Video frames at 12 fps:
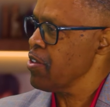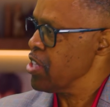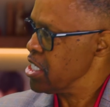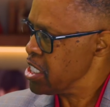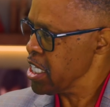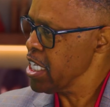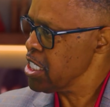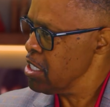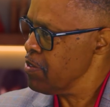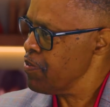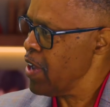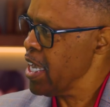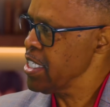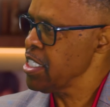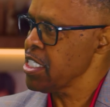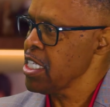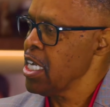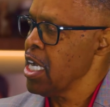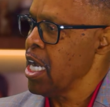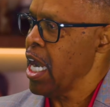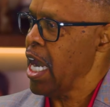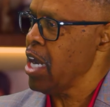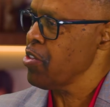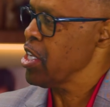they sanction fights,
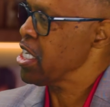how they